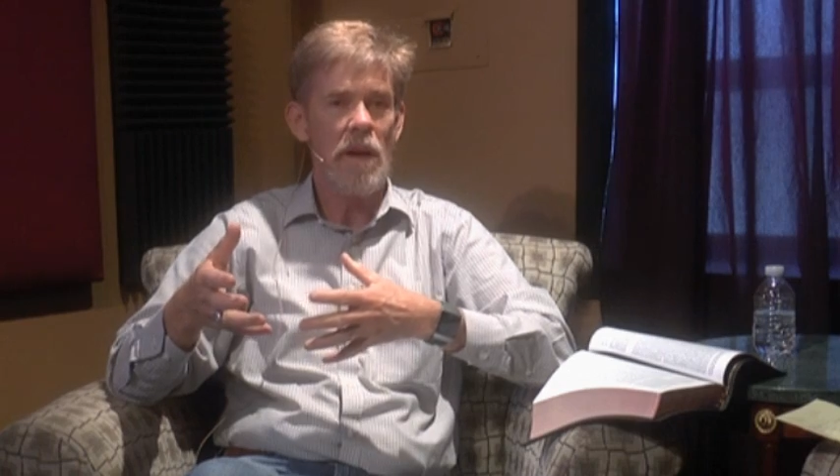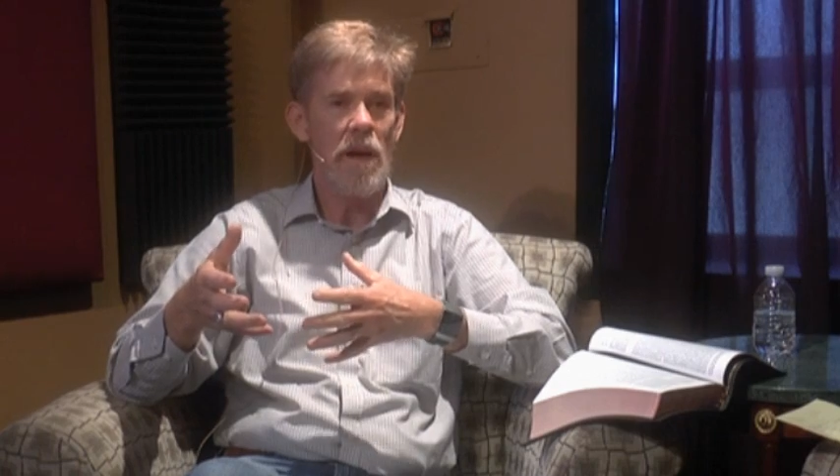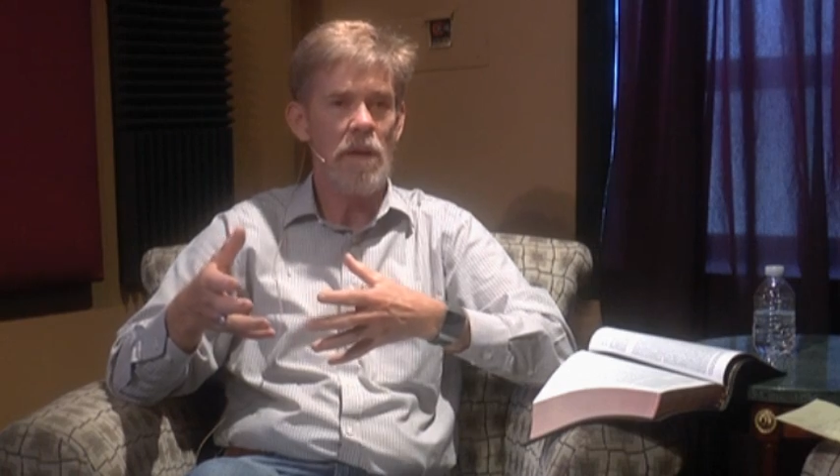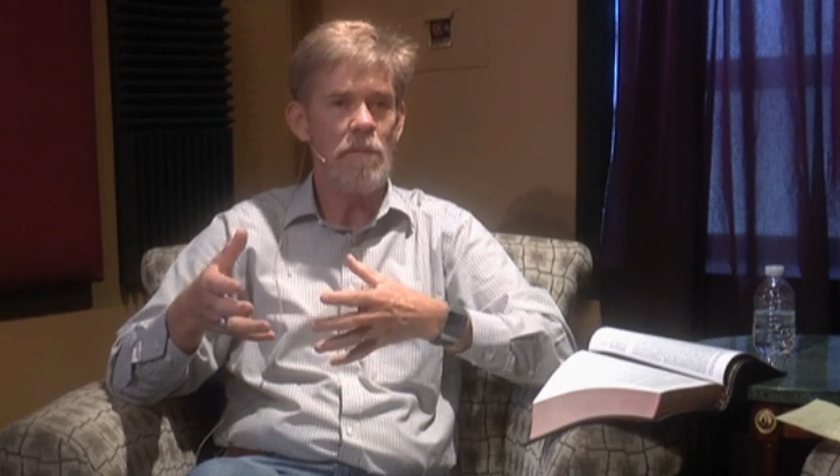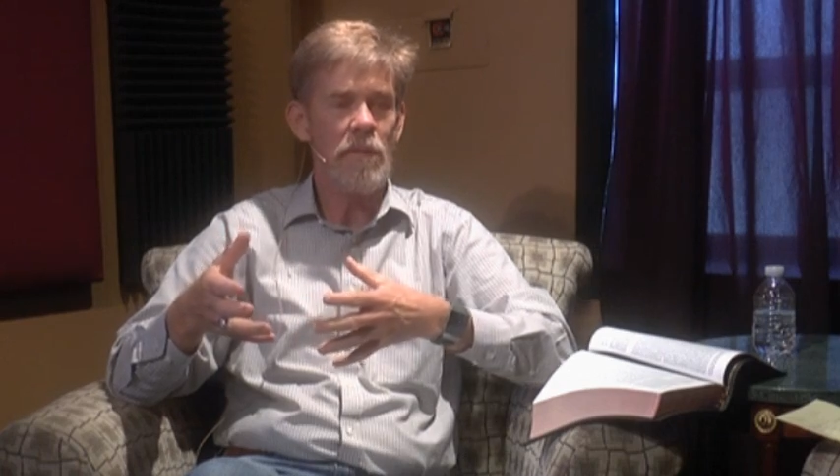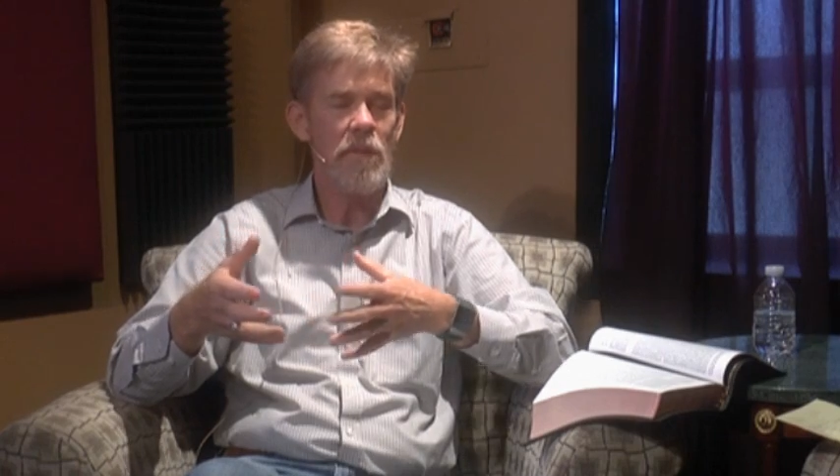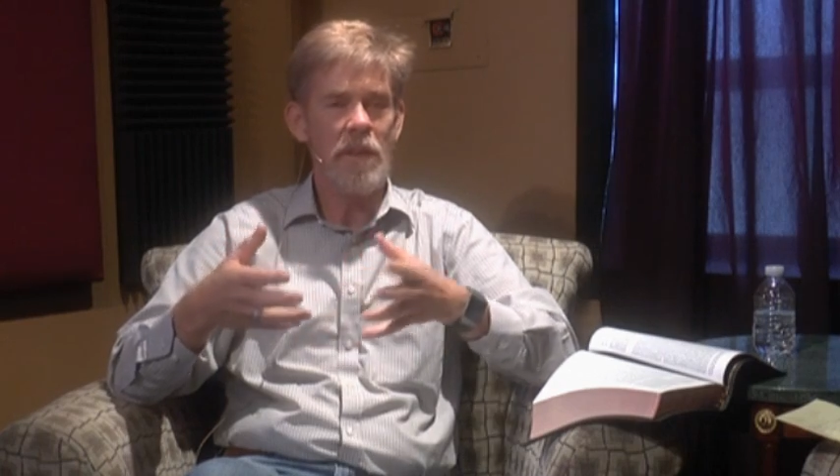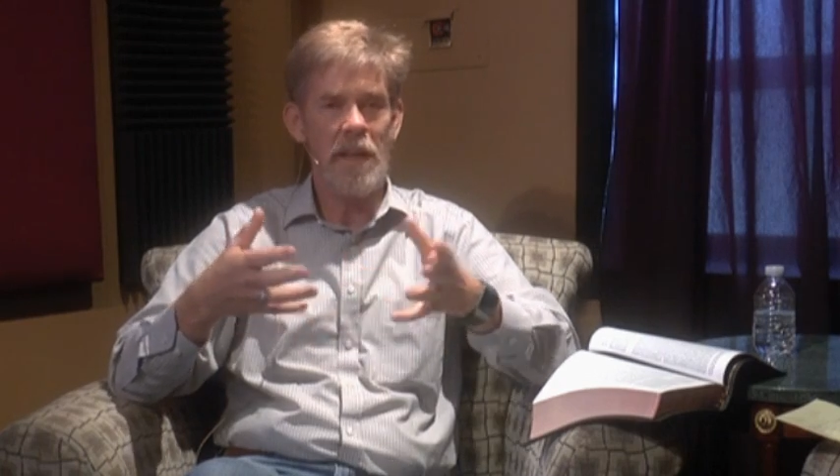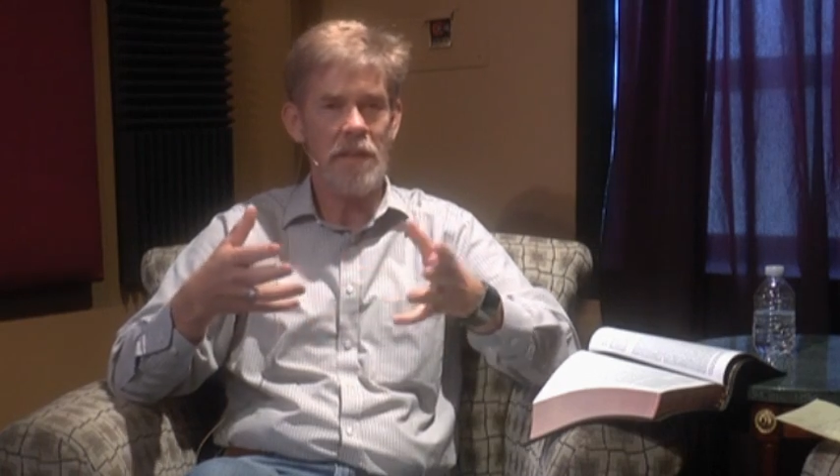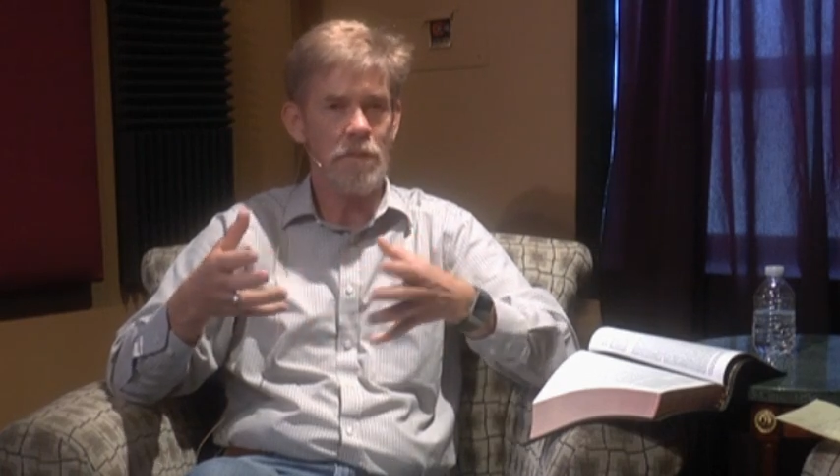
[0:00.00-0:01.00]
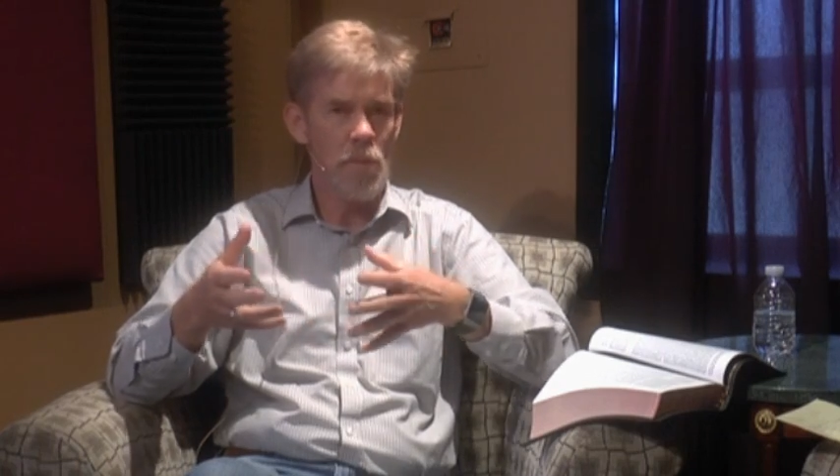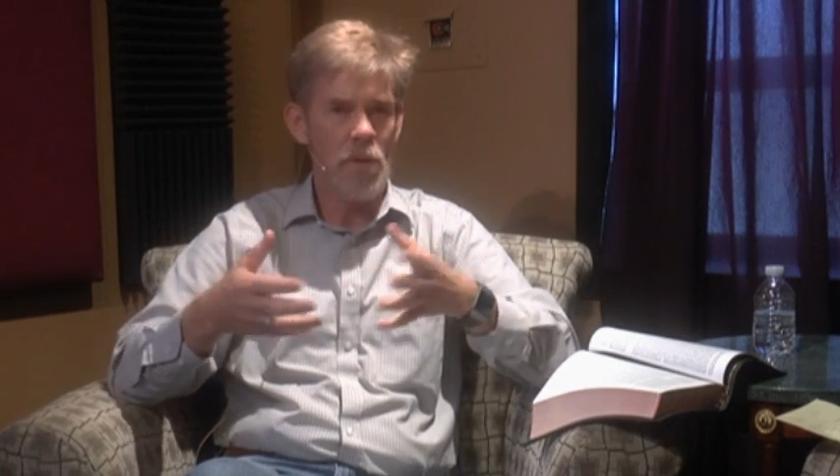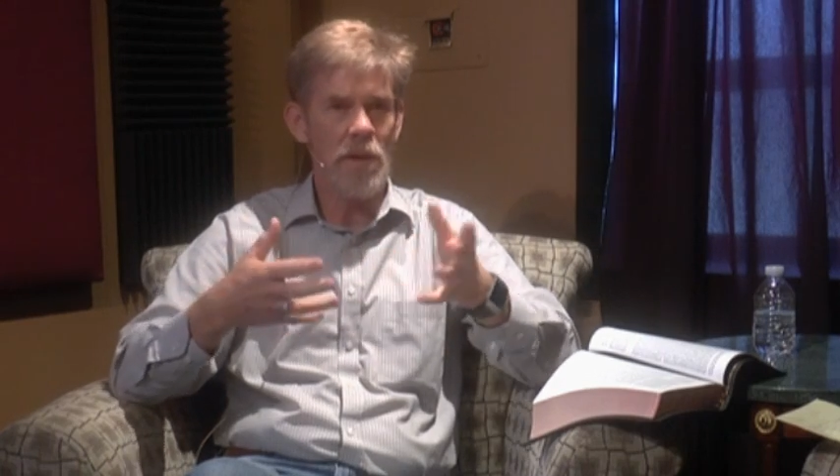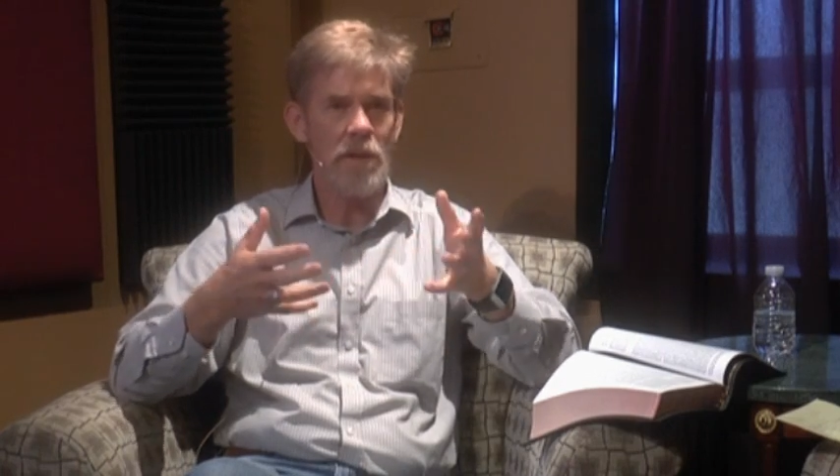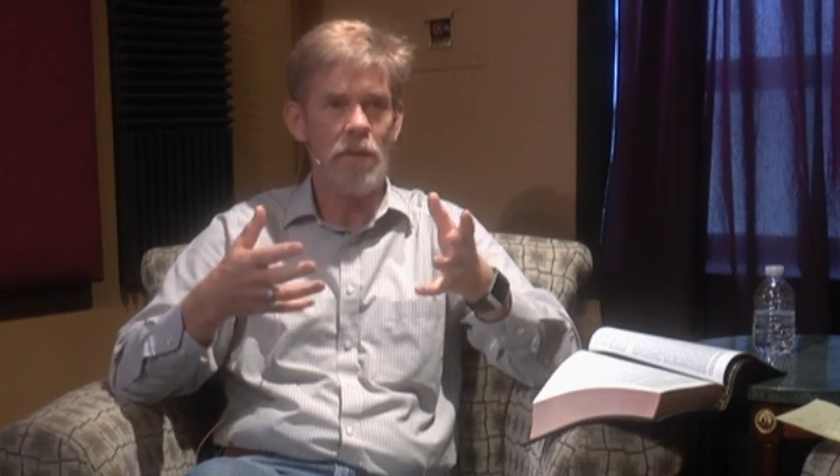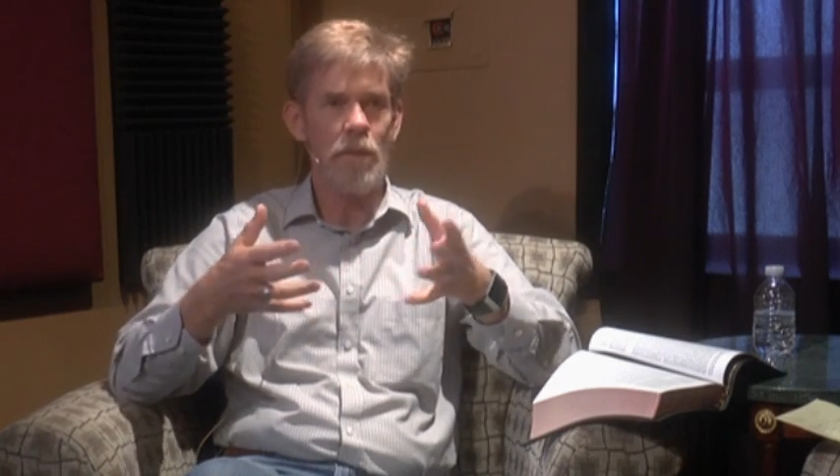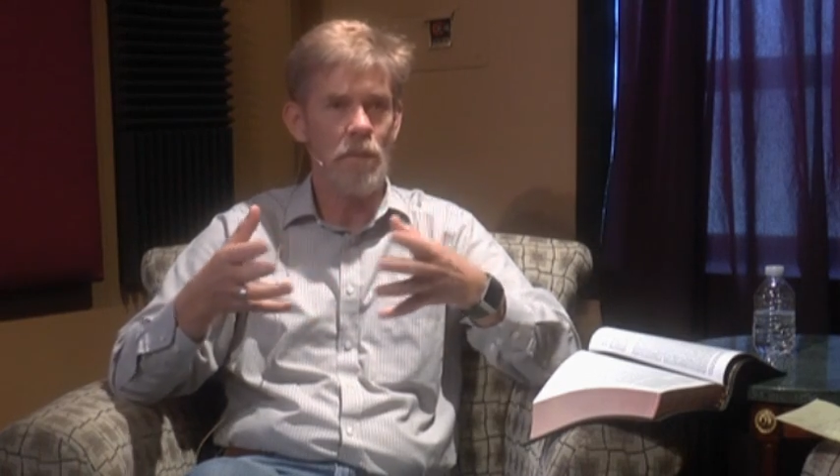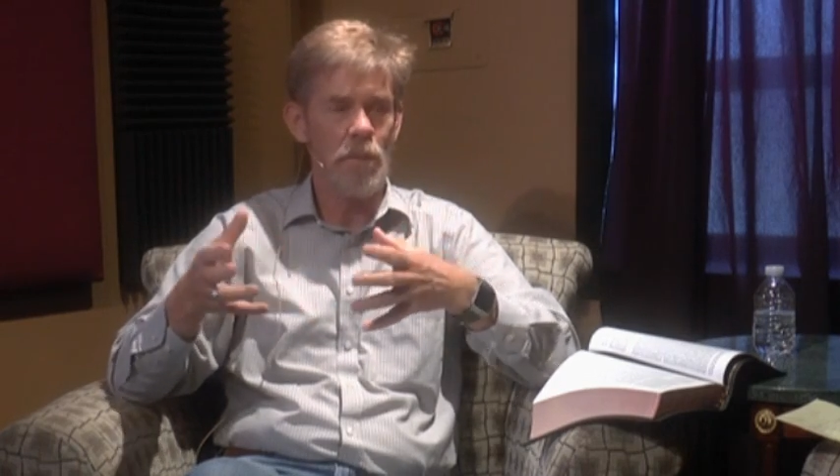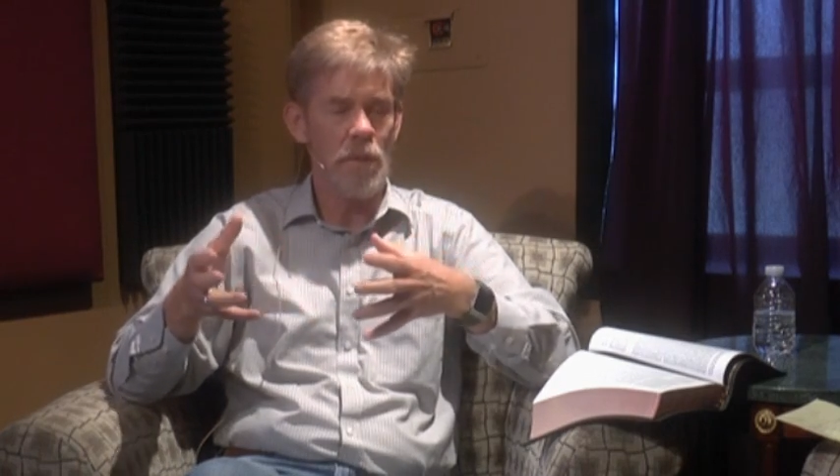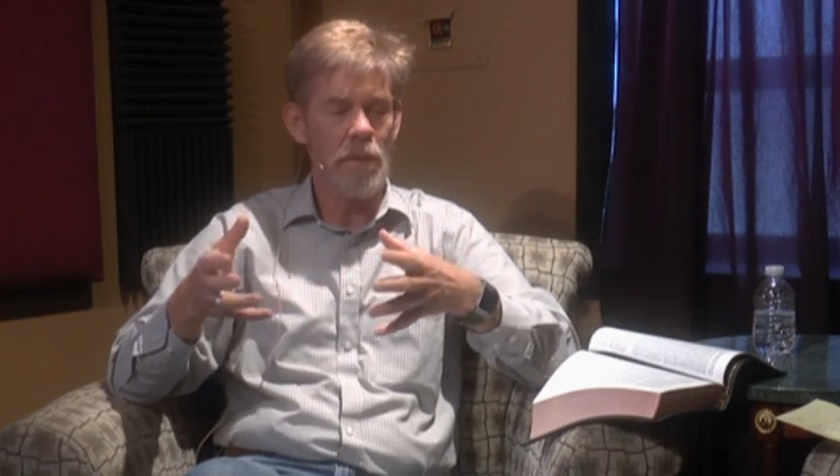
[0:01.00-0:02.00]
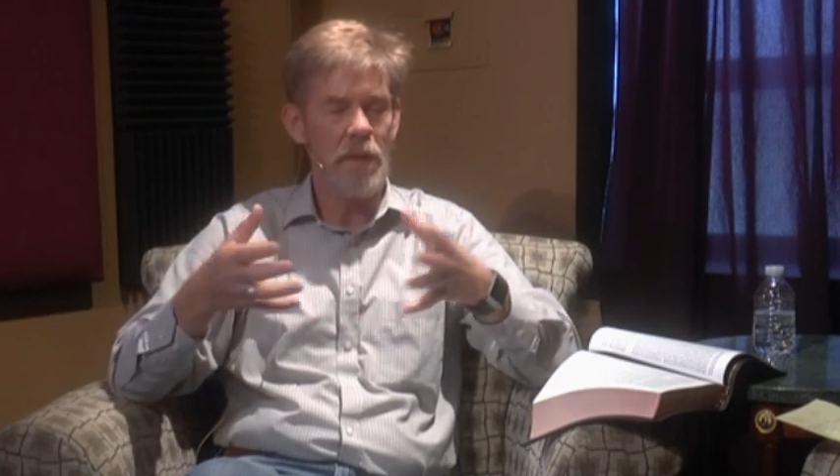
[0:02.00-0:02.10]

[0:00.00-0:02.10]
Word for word: um, the next morning, uh,